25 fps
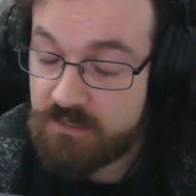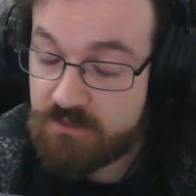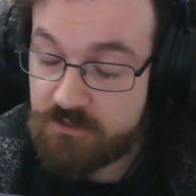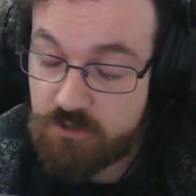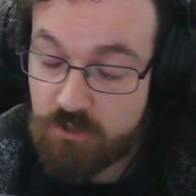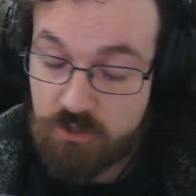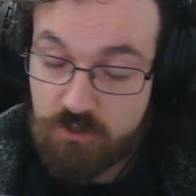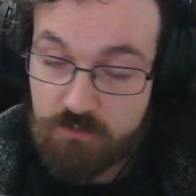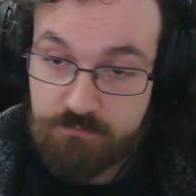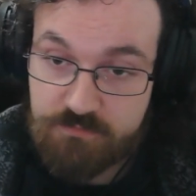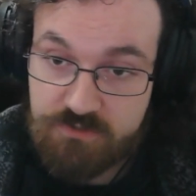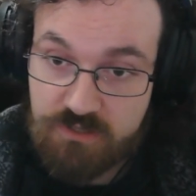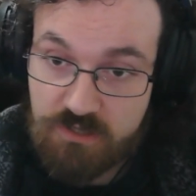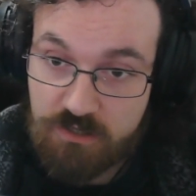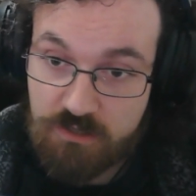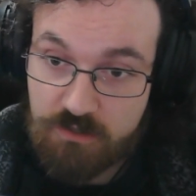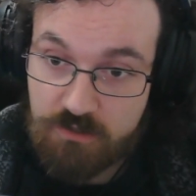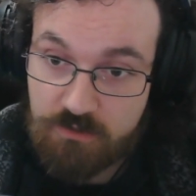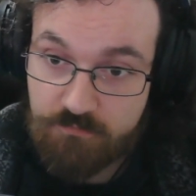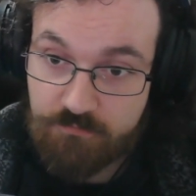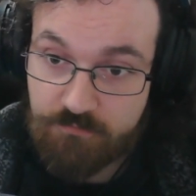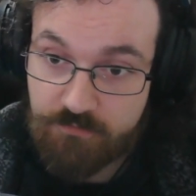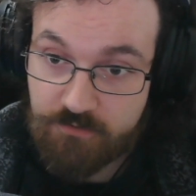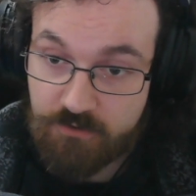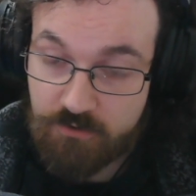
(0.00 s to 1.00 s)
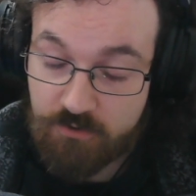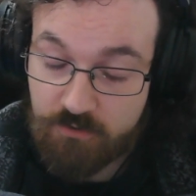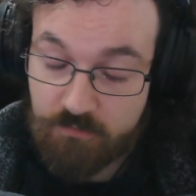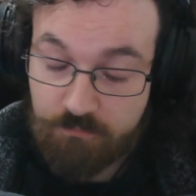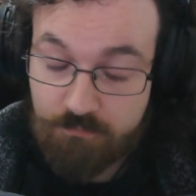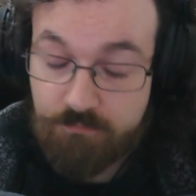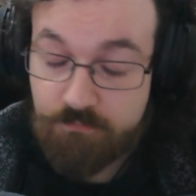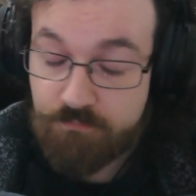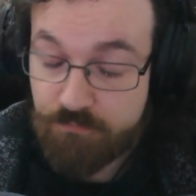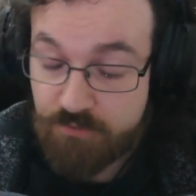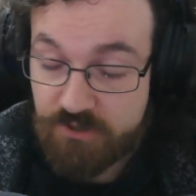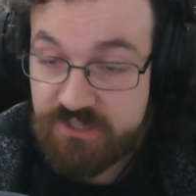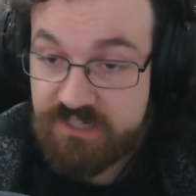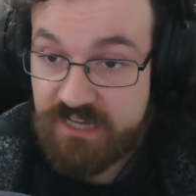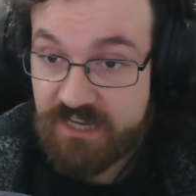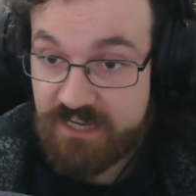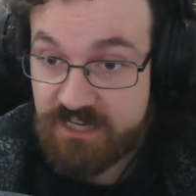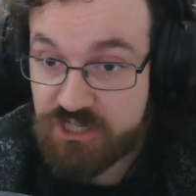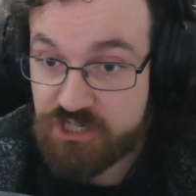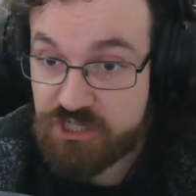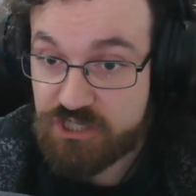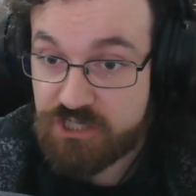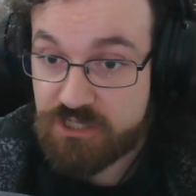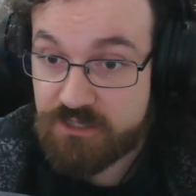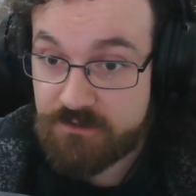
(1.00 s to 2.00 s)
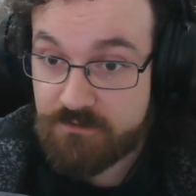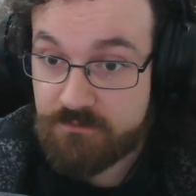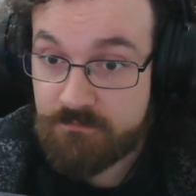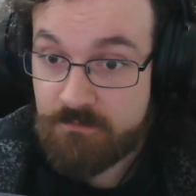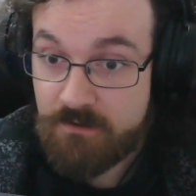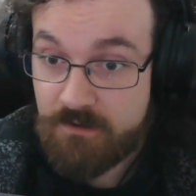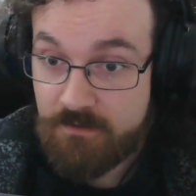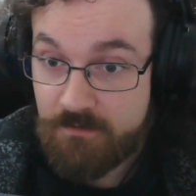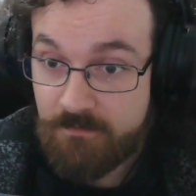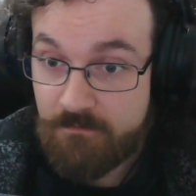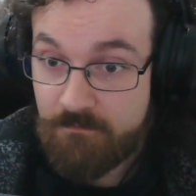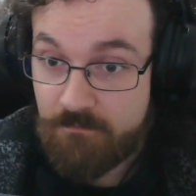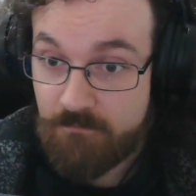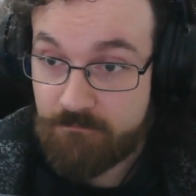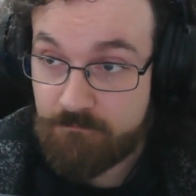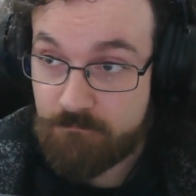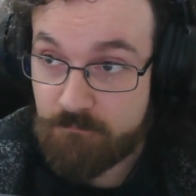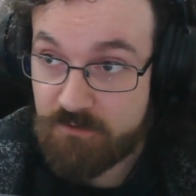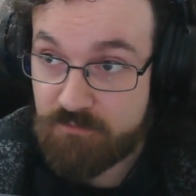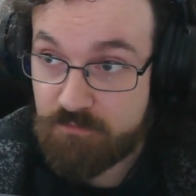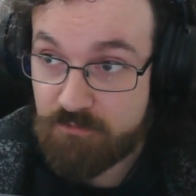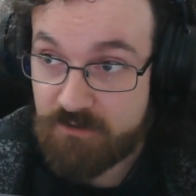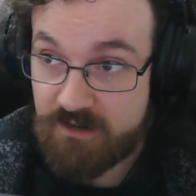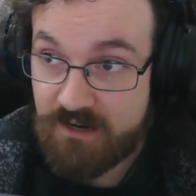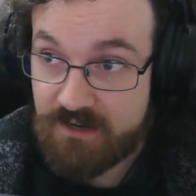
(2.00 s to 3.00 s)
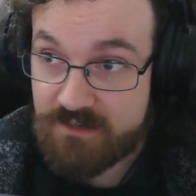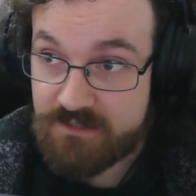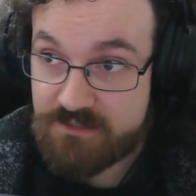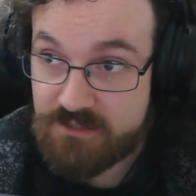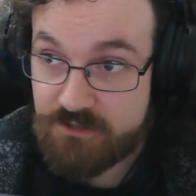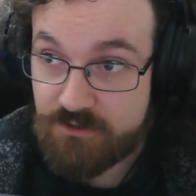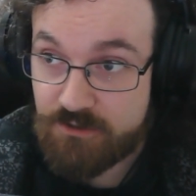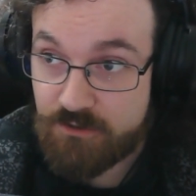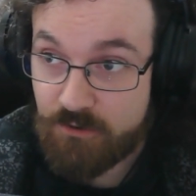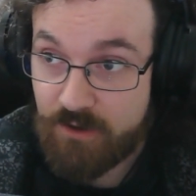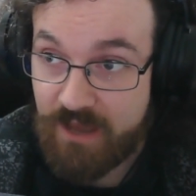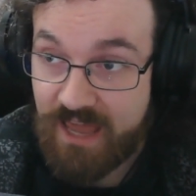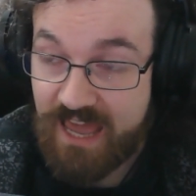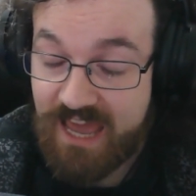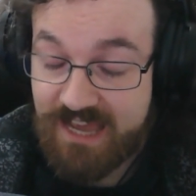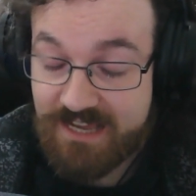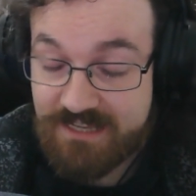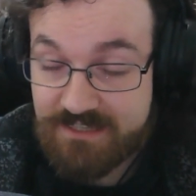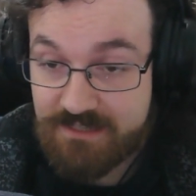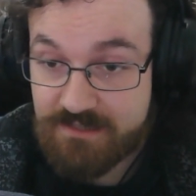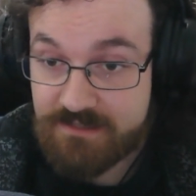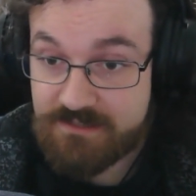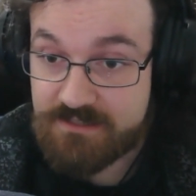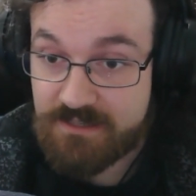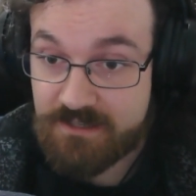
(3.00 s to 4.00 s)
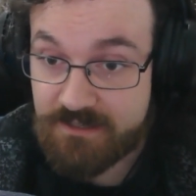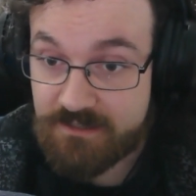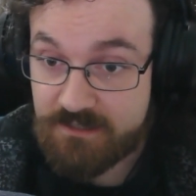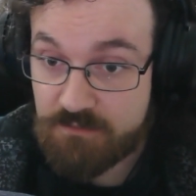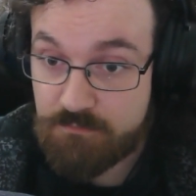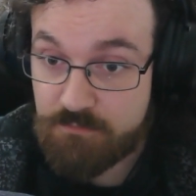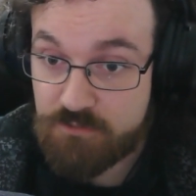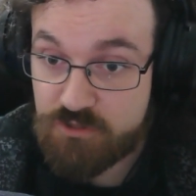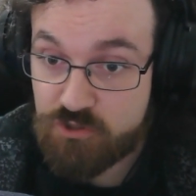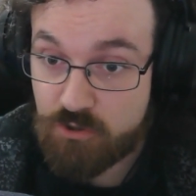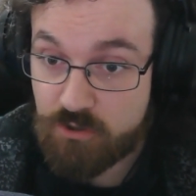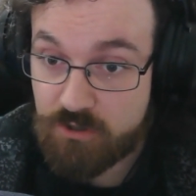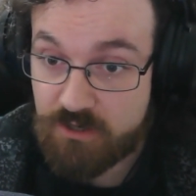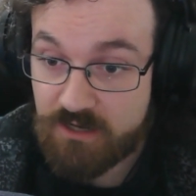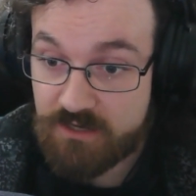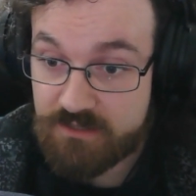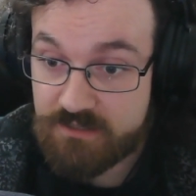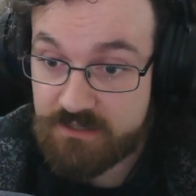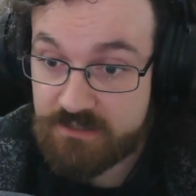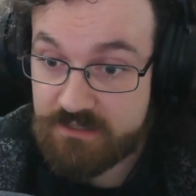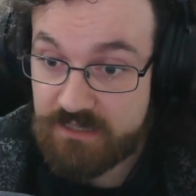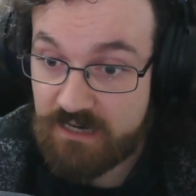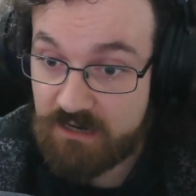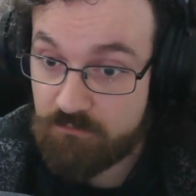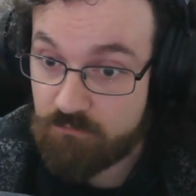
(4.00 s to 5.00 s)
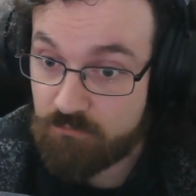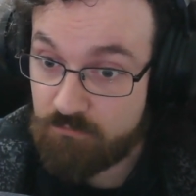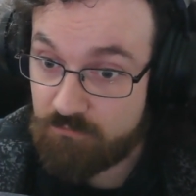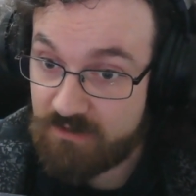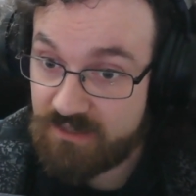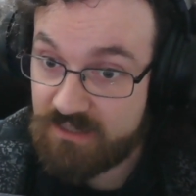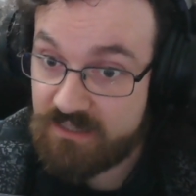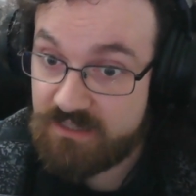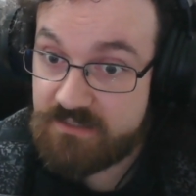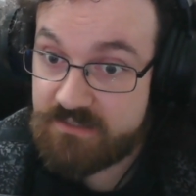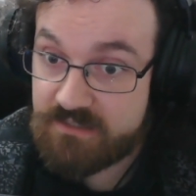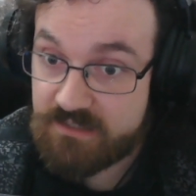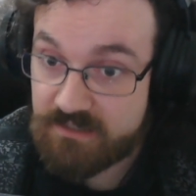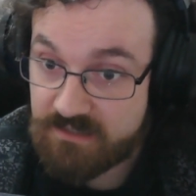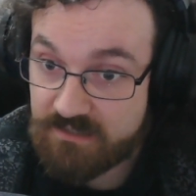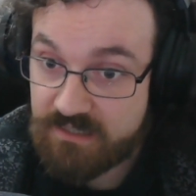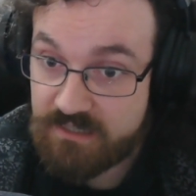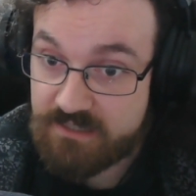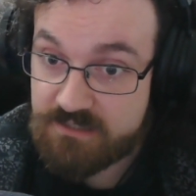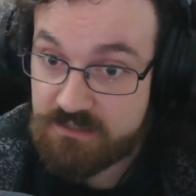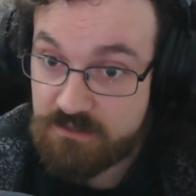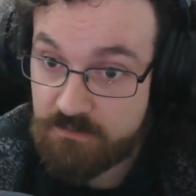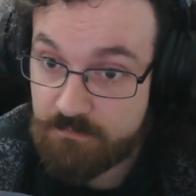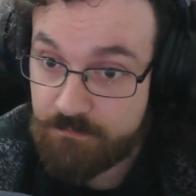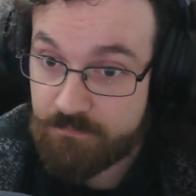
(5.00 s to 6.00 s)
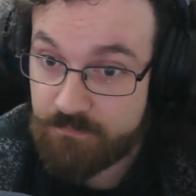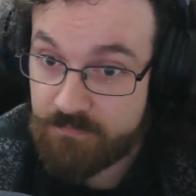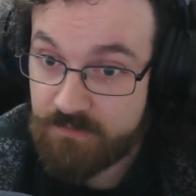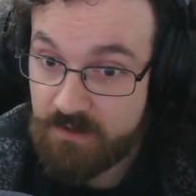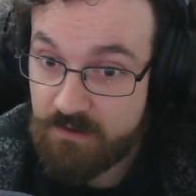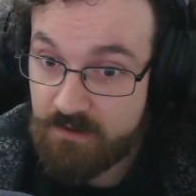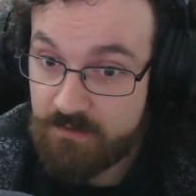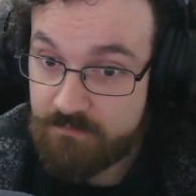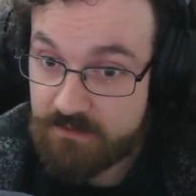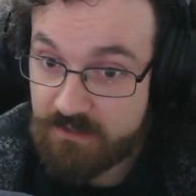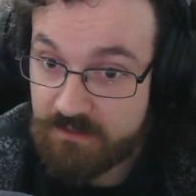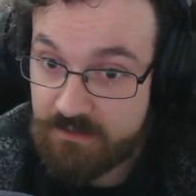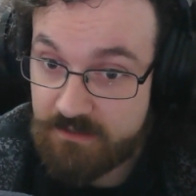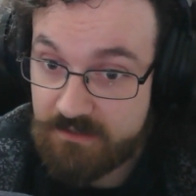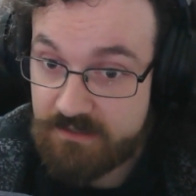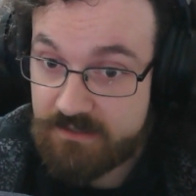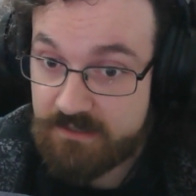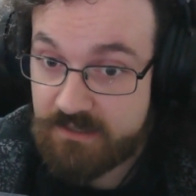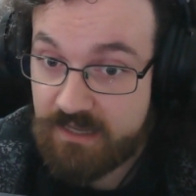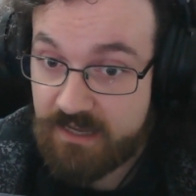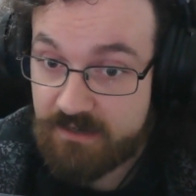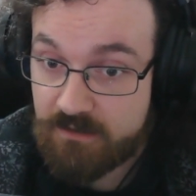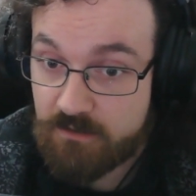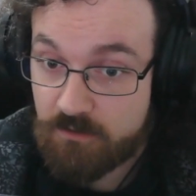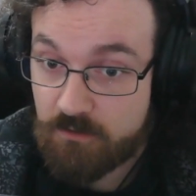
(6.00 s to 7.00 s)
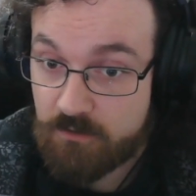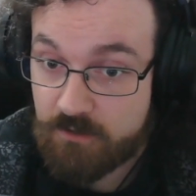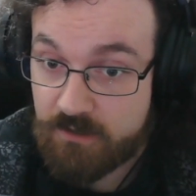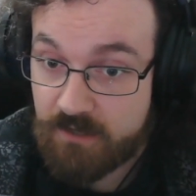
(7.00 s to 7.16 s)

terms of, protection, with regards to, accessing the mature content. I really think that's something that you need to get a look